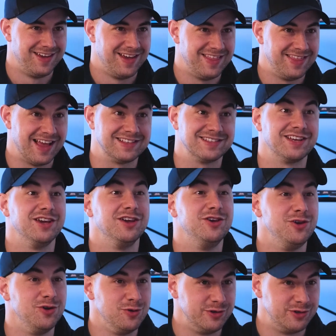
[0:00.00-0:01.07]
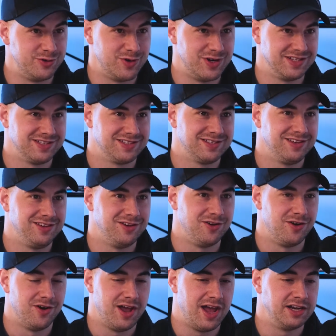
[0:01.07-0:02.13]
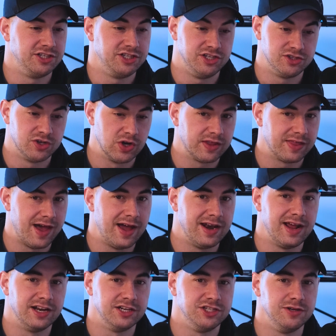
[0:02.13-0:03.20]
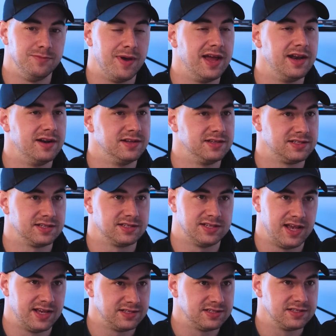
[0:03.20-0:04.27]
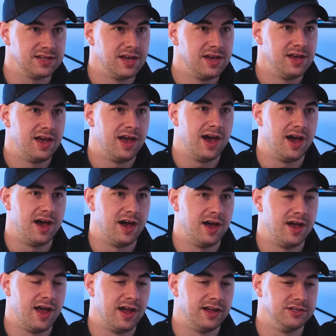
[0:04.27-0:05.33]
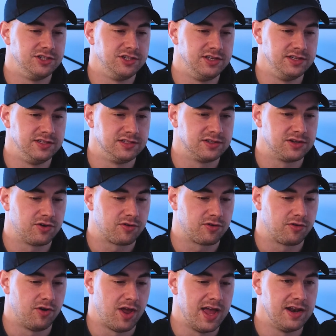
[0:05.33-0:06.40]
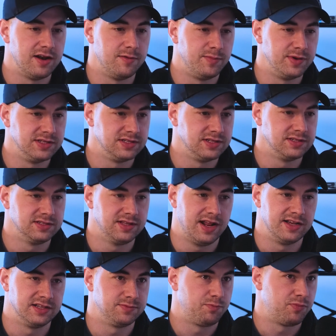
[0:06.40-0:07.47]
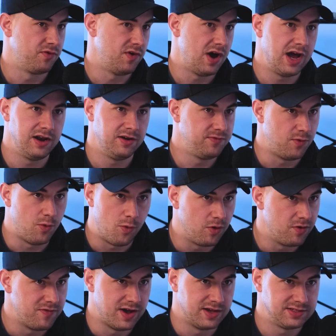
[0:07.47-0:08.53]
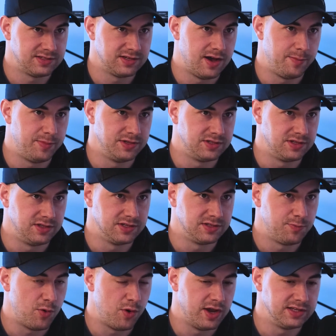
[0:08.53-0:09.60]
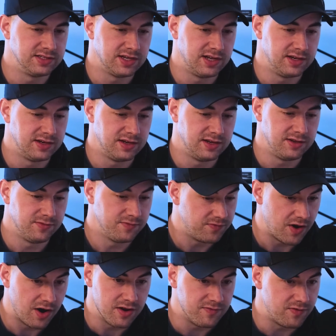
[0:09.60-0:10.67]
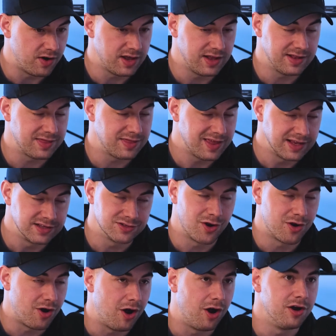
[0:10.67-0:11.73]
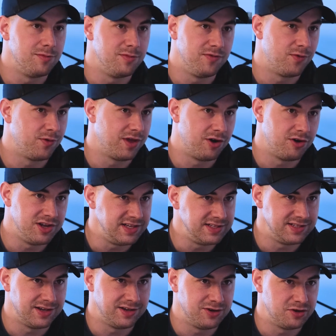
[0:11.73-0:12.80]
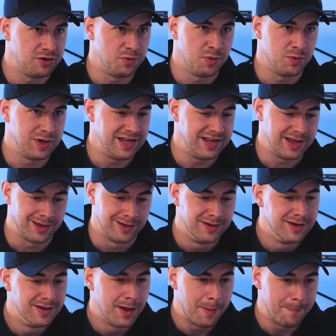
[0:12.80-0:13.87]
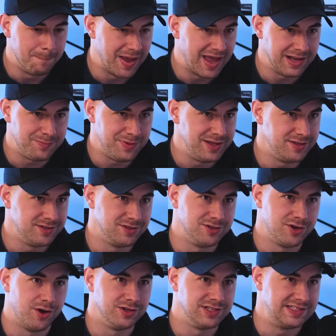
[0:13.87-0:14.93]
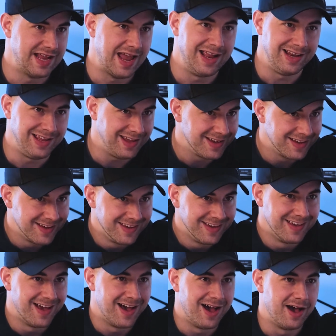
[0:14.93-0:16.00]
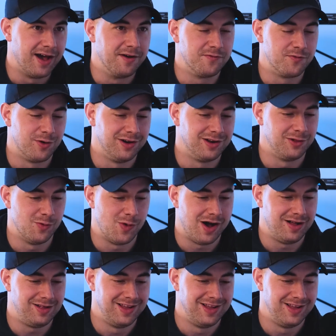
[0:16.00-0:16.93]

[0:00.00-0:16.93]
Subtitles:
That's like a huge risk, and she took that and she made it a success. And she's created a business that has provided for all of us up until this point. And very, very, things got harder before they got easier. We were eating baked beans and toast daily for a little while.